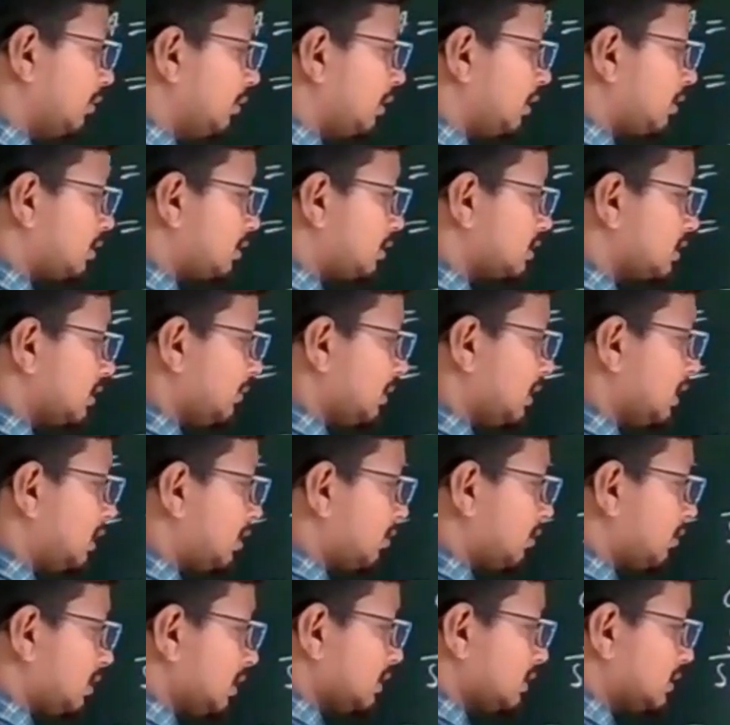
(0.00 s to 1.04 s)
Denominator
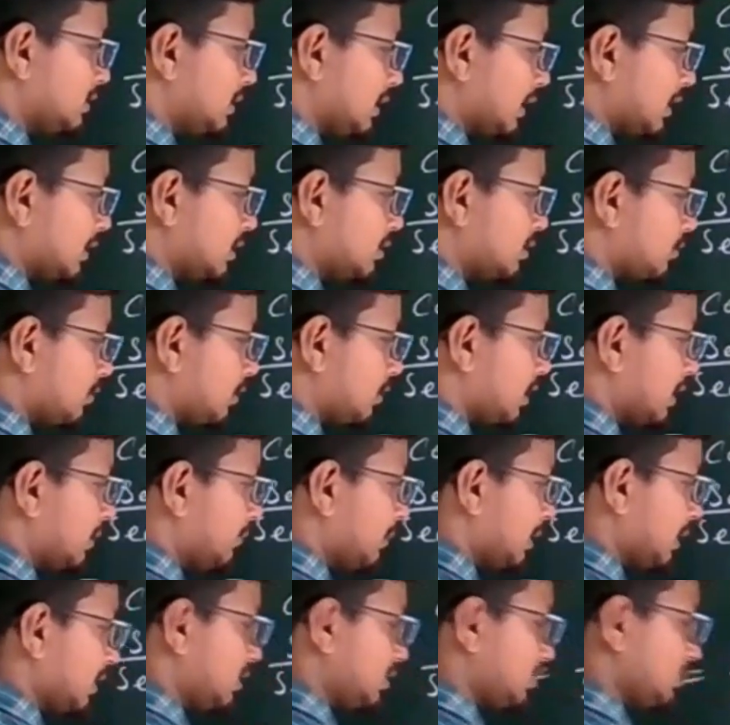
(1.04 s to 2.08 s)
similar only, sec
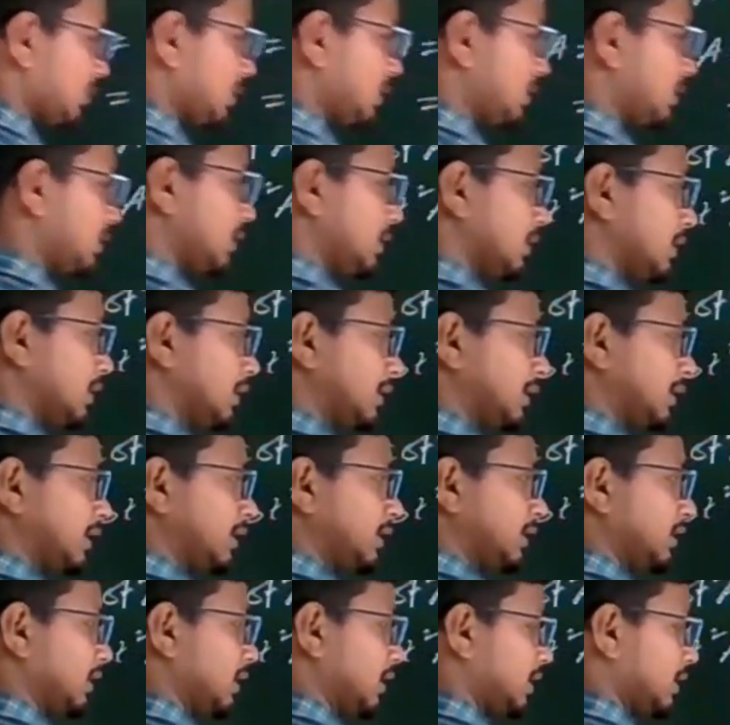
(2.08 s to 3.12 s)
square a minus 1.
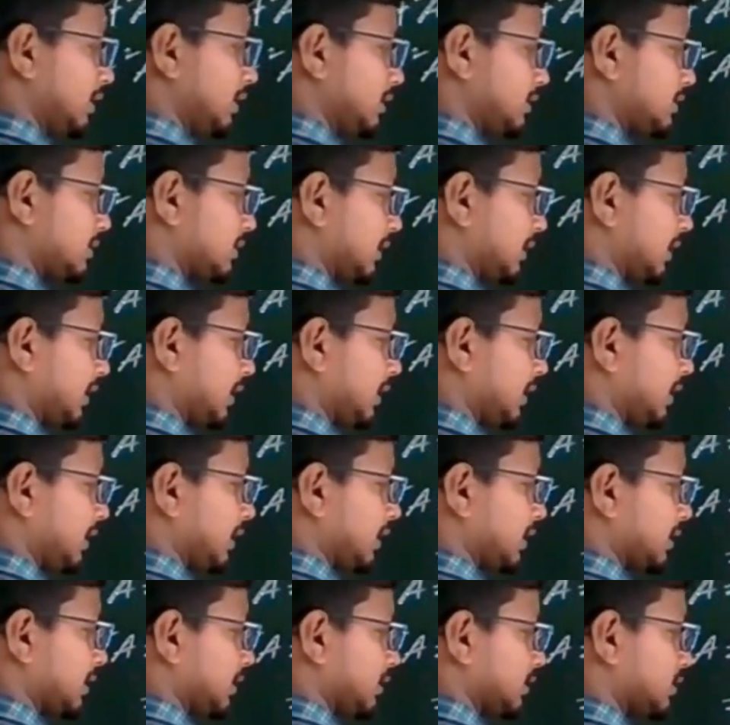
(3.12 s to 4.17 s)
Then here
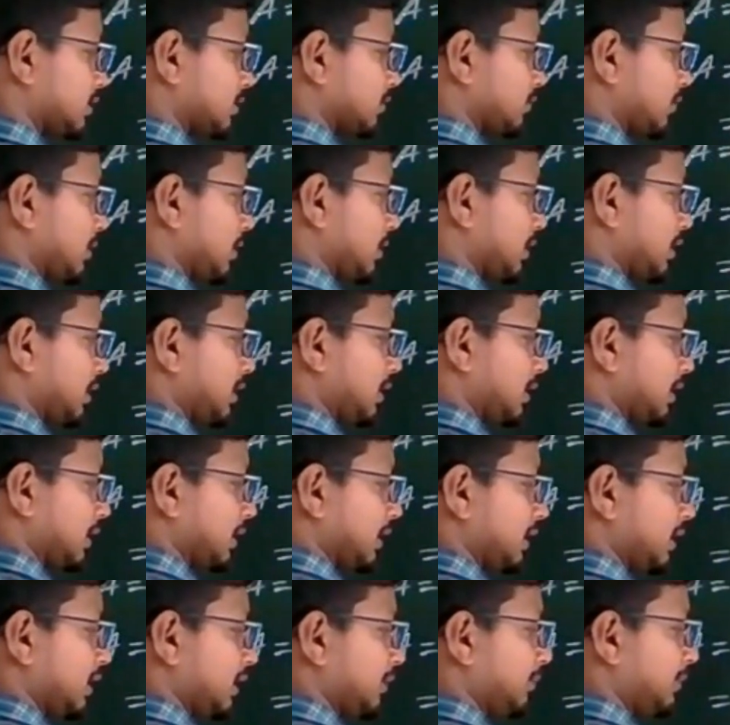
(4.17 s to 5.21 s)
sec
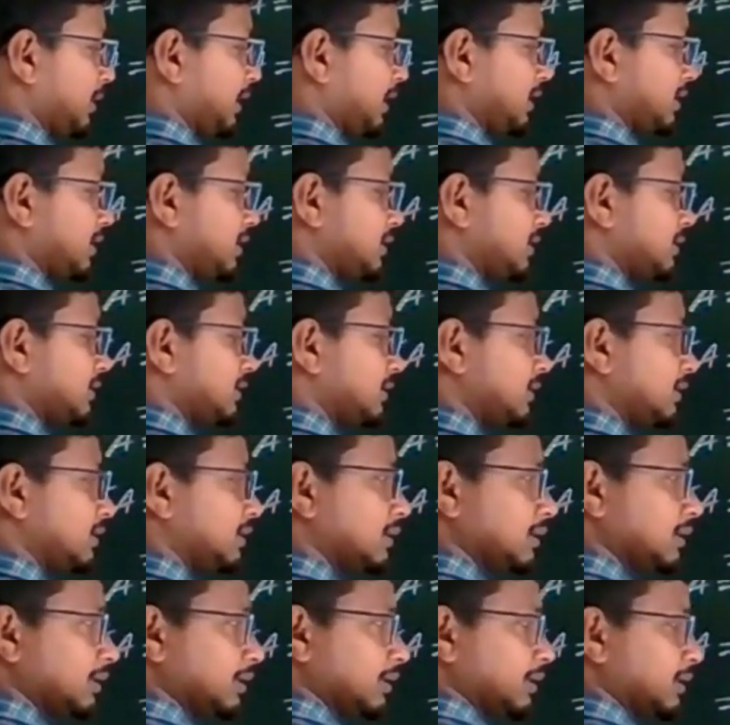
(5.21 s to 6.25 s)
square a minus
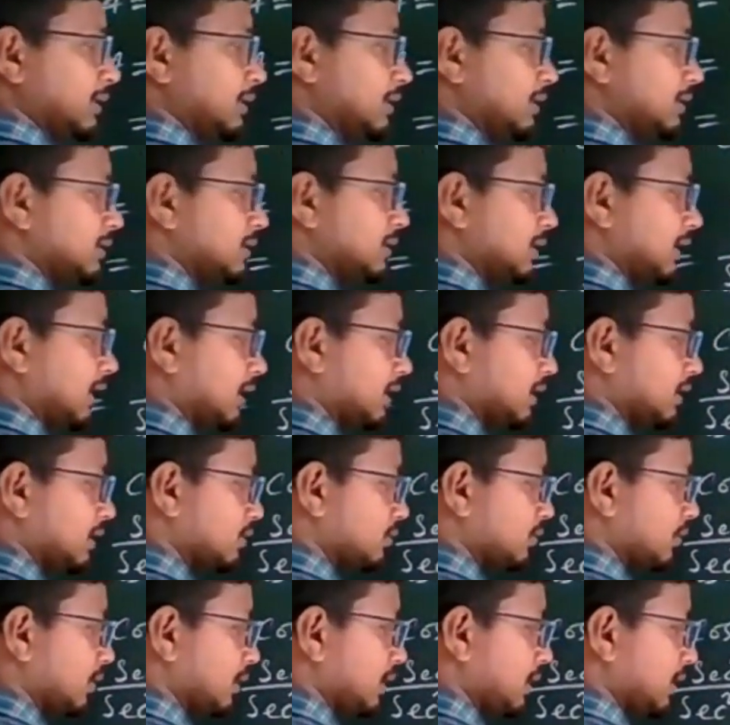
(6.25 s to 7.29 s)
sec
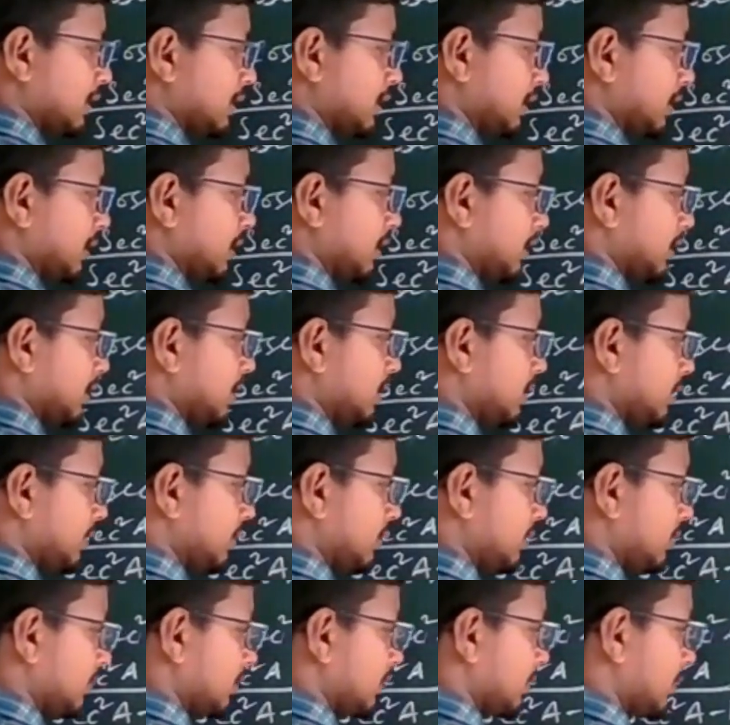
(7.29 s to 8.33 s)
square a,